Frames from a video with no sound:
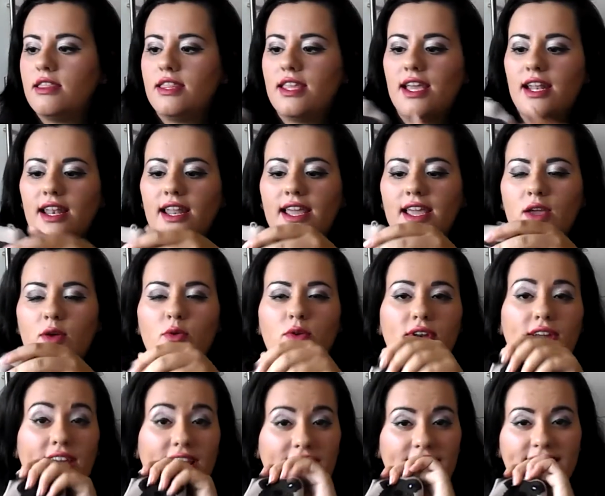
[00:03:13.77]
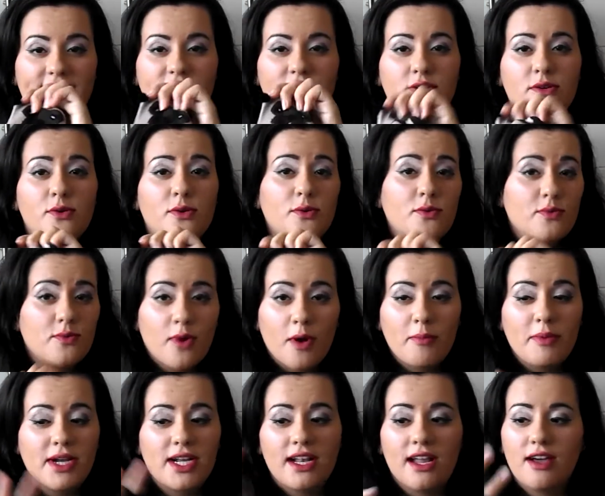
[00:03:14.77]
like what I like to call
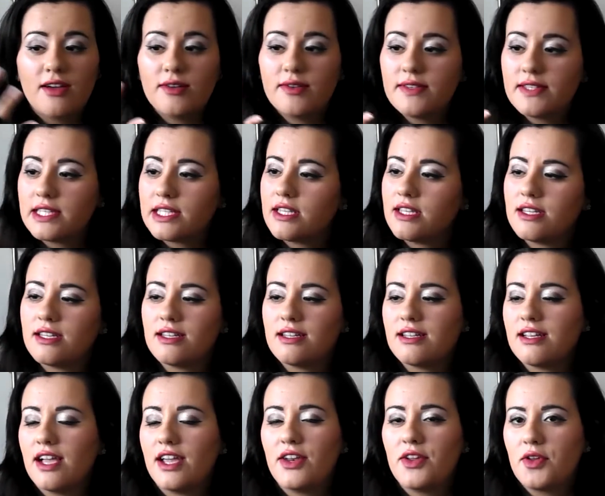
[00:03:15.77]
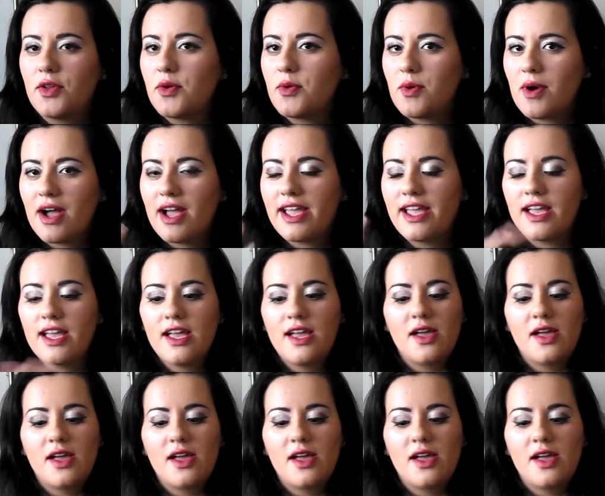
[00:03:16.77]
rubber gloves. I don't know why.